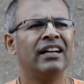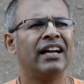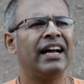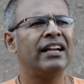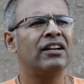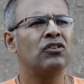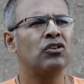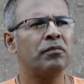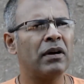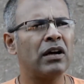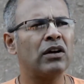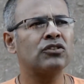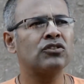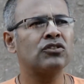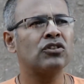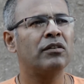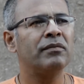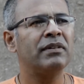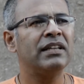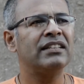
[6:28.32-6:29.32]
And Rupa
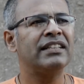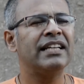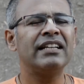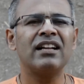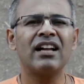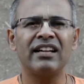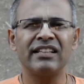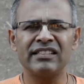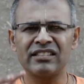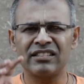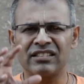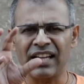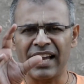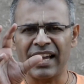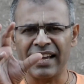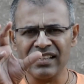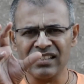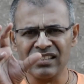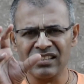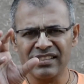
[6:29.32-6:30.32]
Goswami then
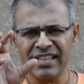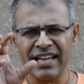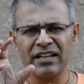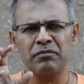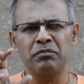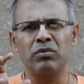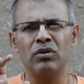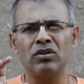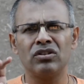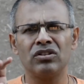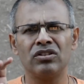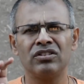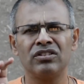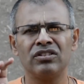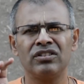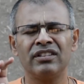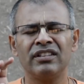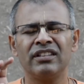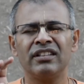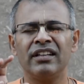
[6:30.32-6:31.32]
concised that book
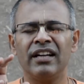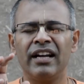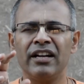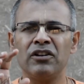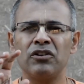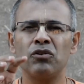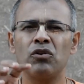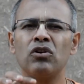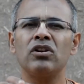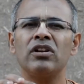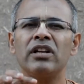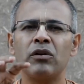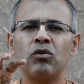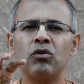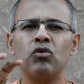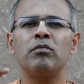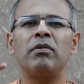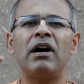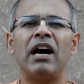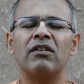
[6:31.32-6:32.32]
and wrote
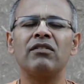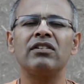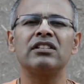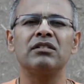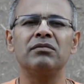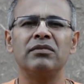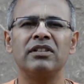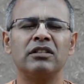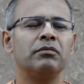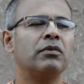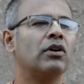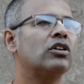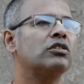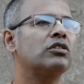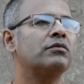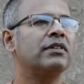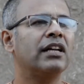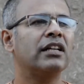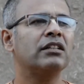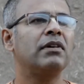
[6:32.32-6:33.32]
Laghu Bhagavatamrit,
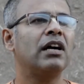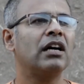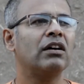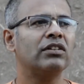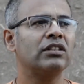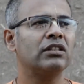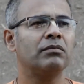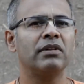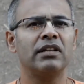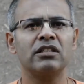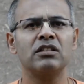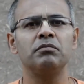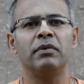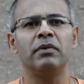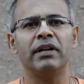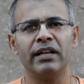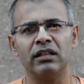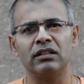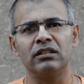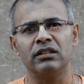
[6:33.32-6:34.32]
because Brihad Bhagavatamrit is
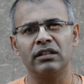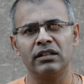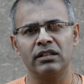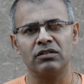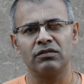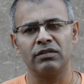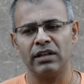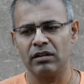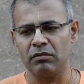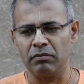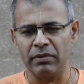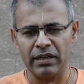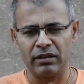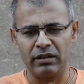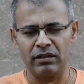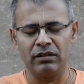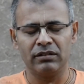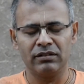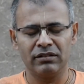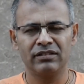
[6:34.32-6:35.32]
Brihad, it's very big.
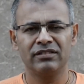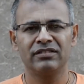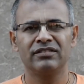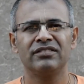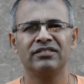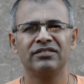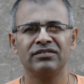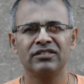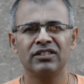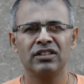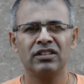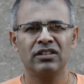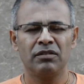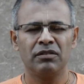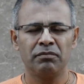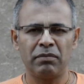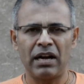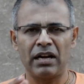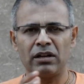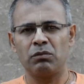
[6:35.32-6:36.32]

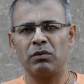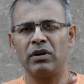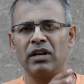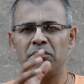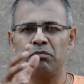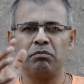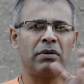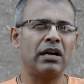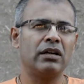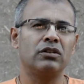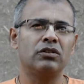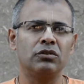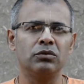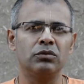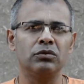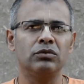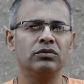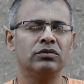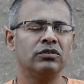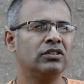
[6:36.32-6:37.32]
Part 1, Part
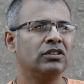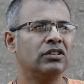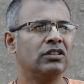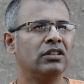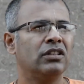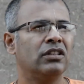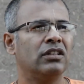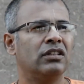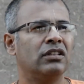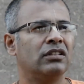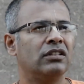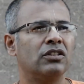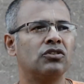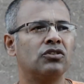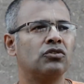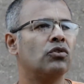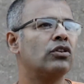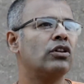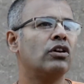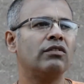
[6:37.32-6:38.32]
2, the
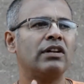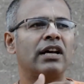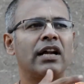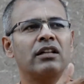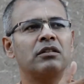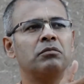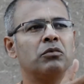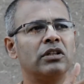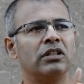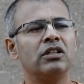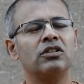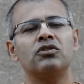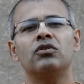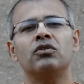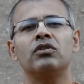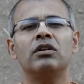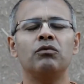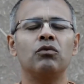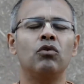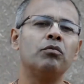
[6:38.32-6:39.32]
story of Narad Muni, the
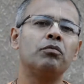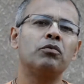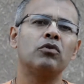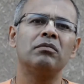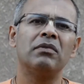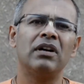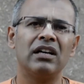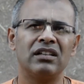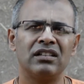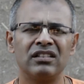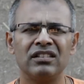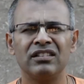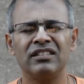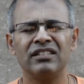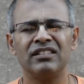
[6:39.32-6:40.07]
story of Gop Kumar.